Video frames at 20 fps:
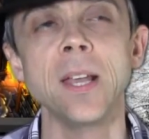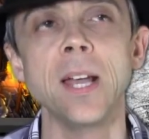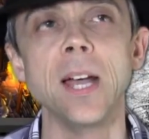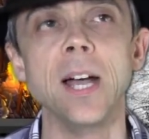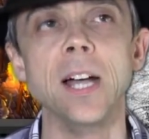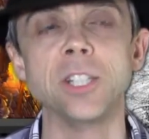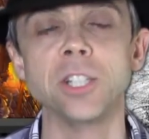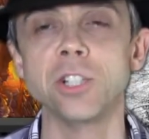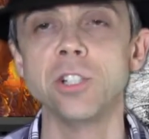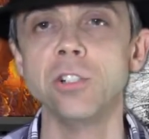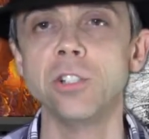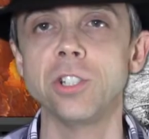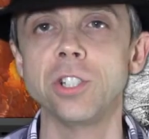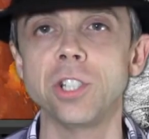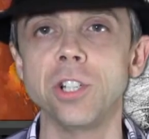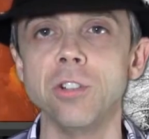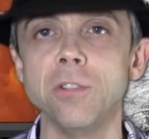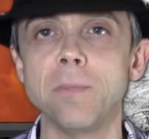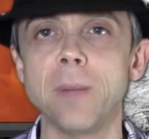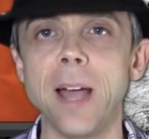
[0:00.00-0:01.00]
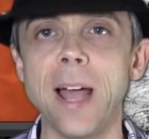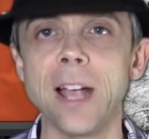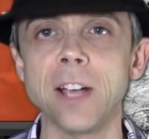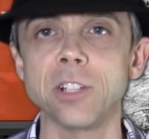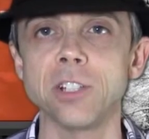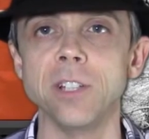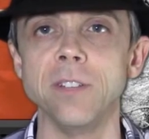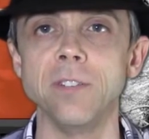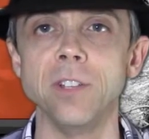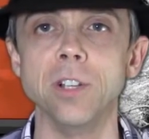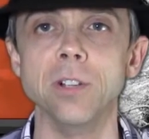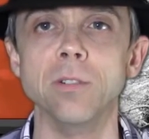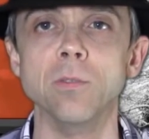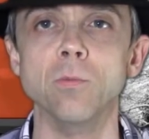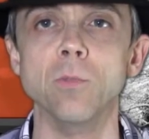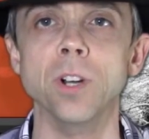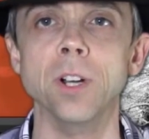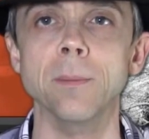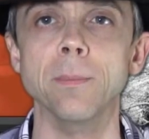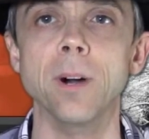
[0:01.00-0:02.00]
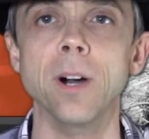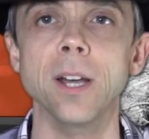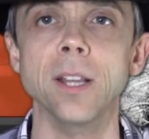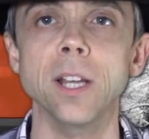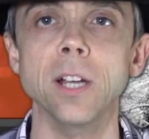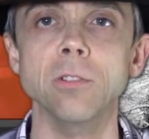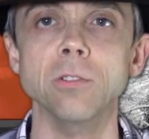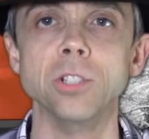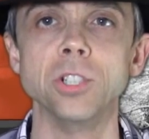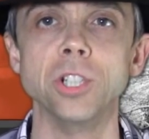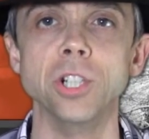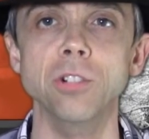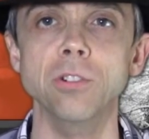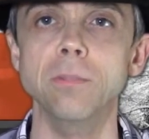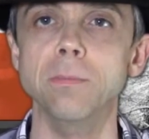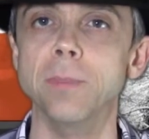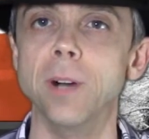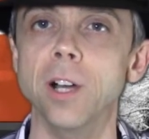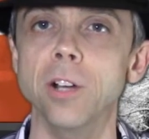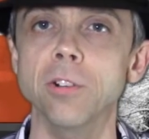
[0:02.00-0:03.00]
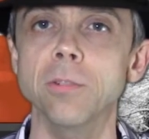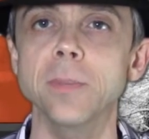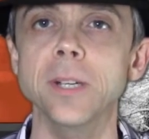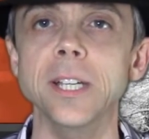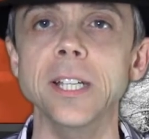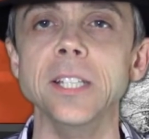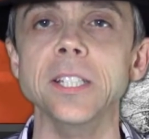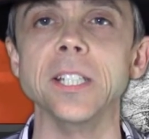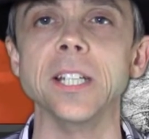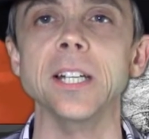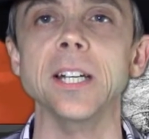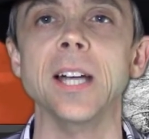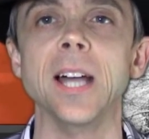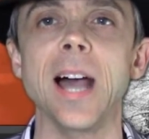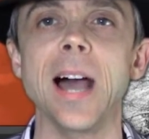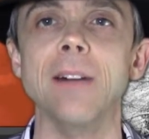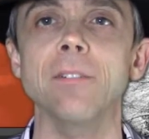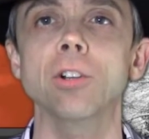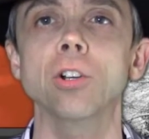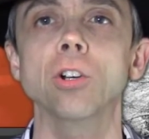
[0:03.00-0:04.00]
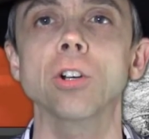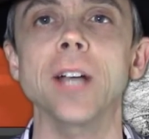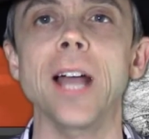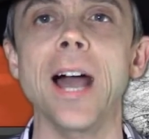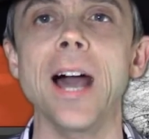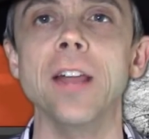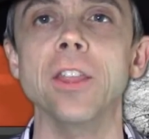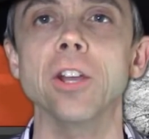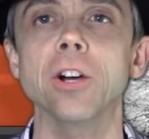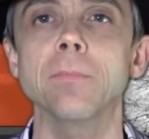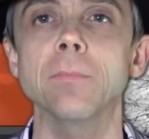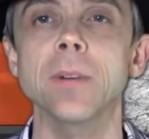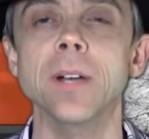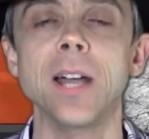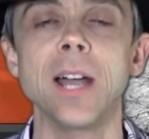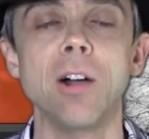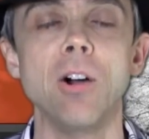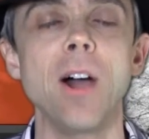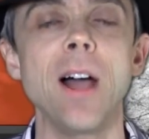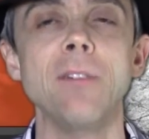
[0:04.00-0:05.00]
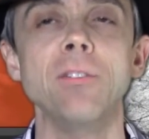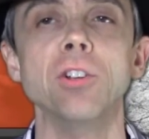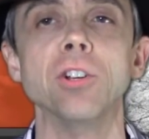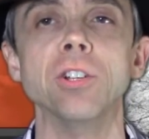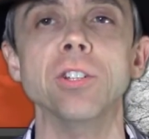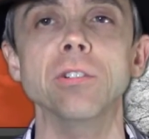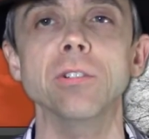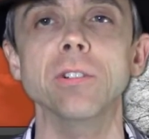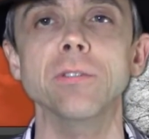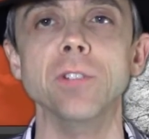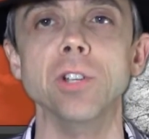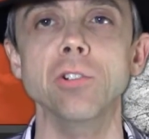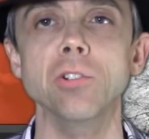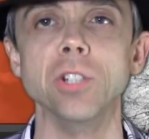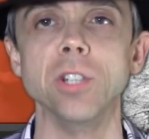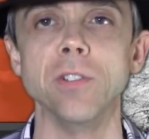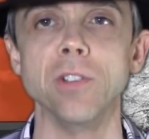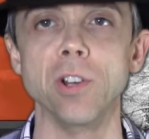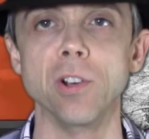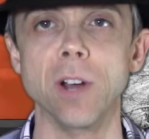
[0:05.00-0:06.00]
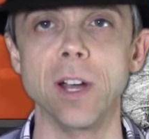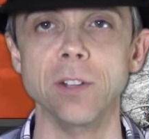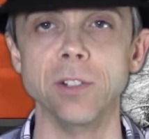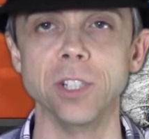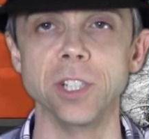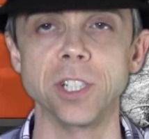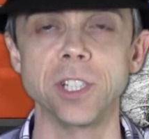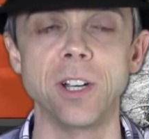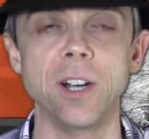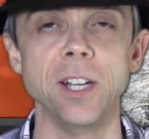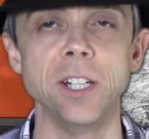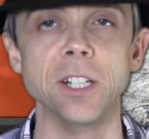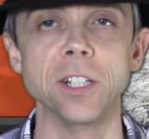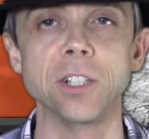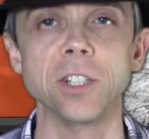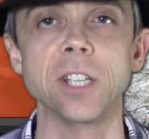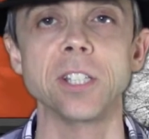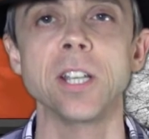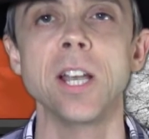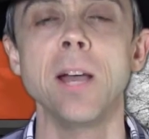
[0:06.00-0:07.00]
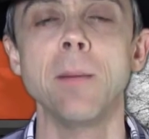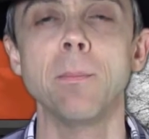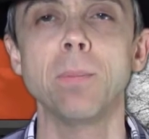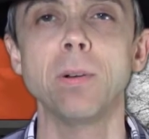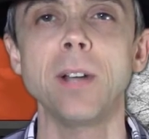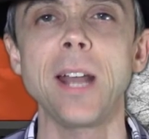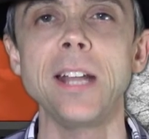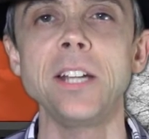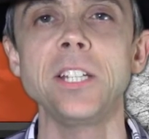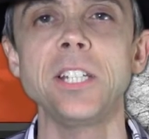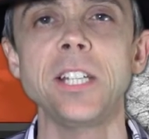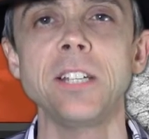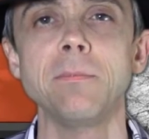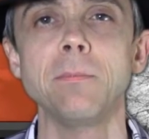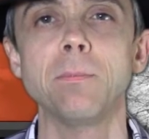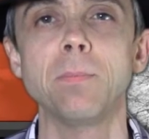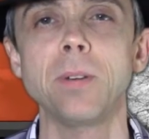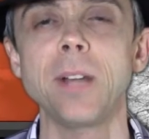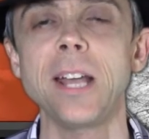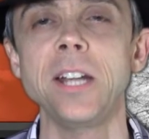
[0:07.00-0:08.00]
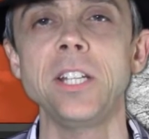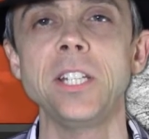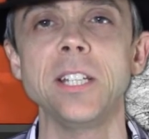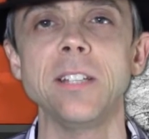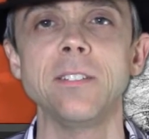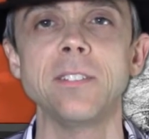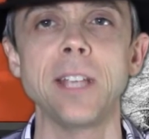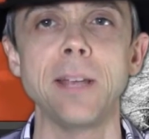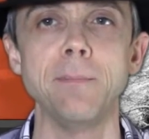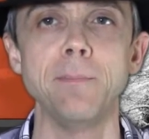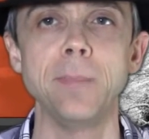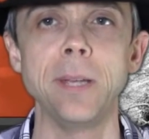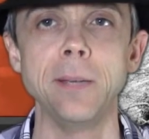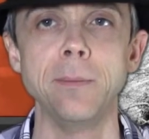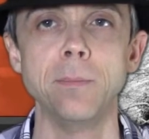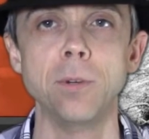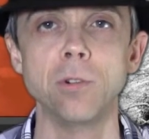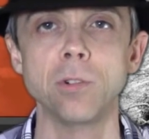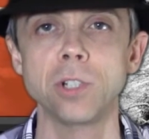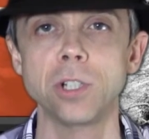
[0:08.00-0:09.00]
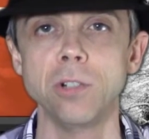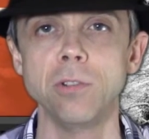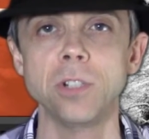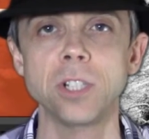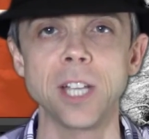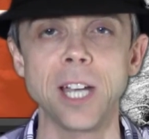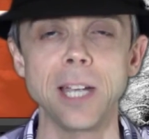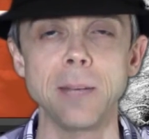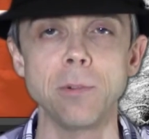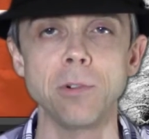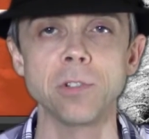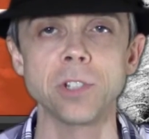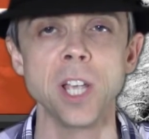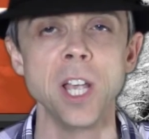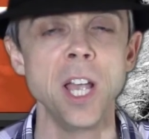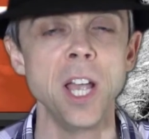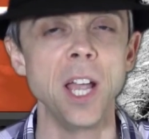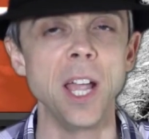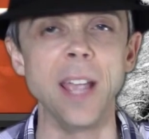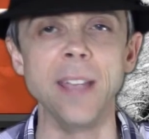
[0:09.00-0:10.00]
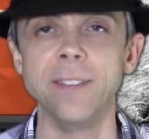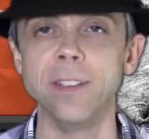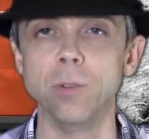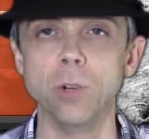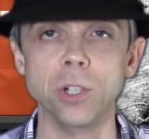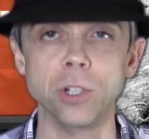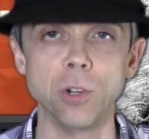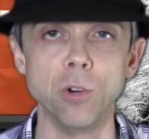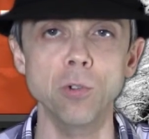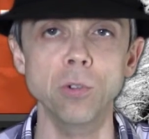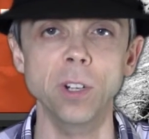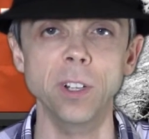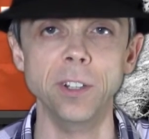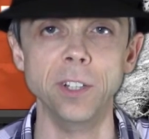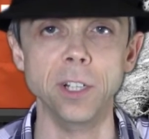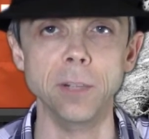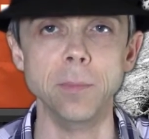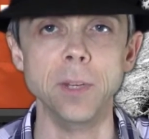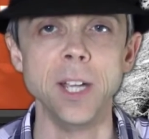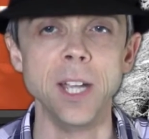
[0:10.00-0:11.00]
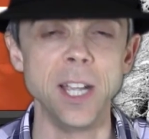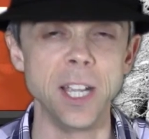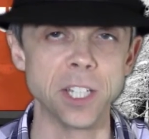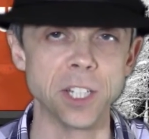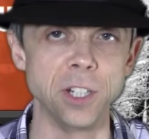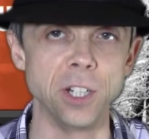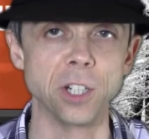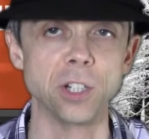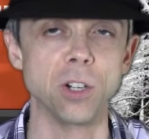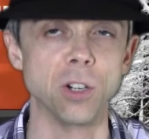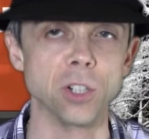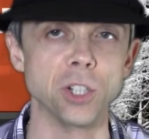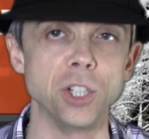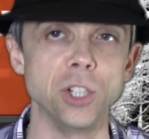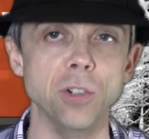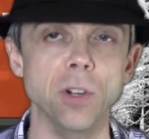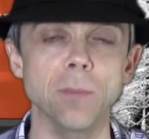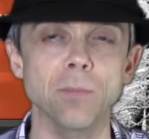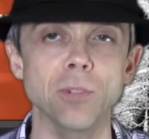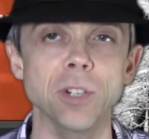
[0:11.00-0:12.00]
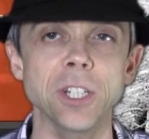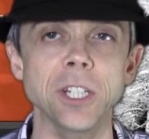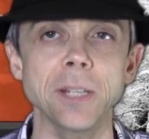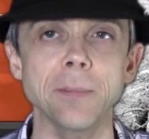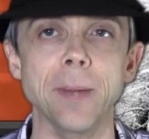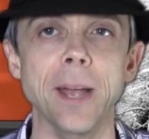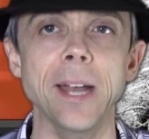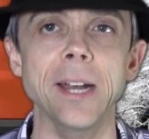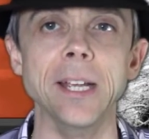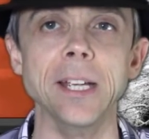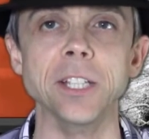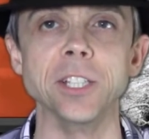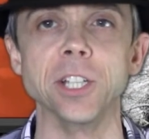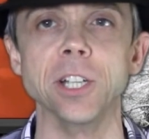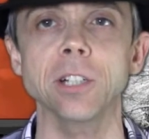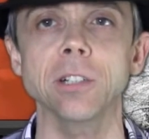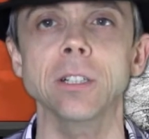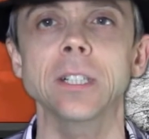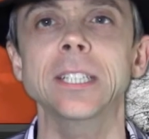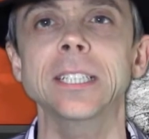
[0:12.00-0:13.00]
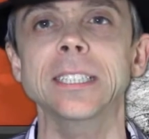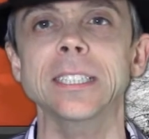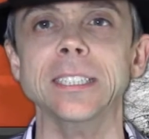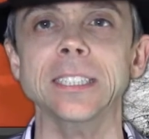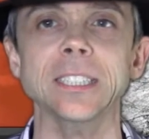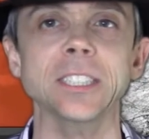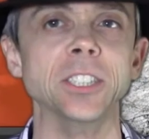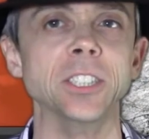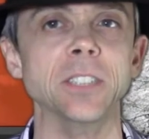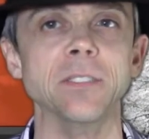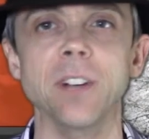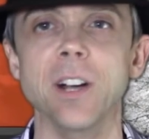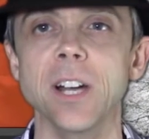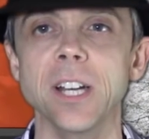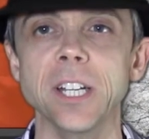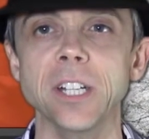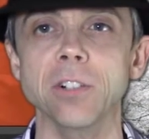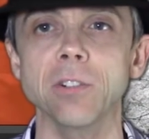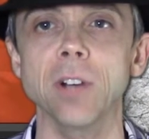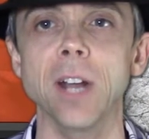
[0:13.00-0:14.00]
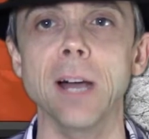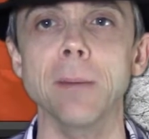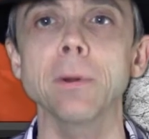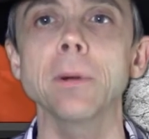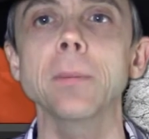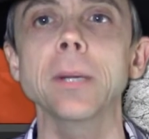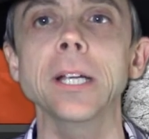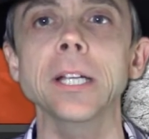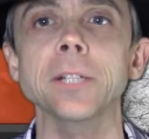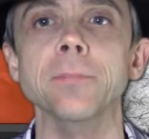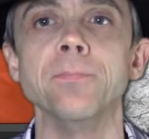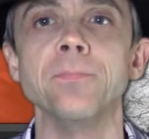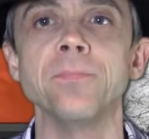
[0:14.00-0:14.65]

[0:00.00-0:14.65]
It's a good 2-pack, so if you want to buy those two, by all means have a look at them. Or have a look at the reviews if you're undecided, because there's plenty and plenty of Zen Pinball 2 tables. If you want all of them, it's going to cost you a pretty penny, so just divide it all up a bit.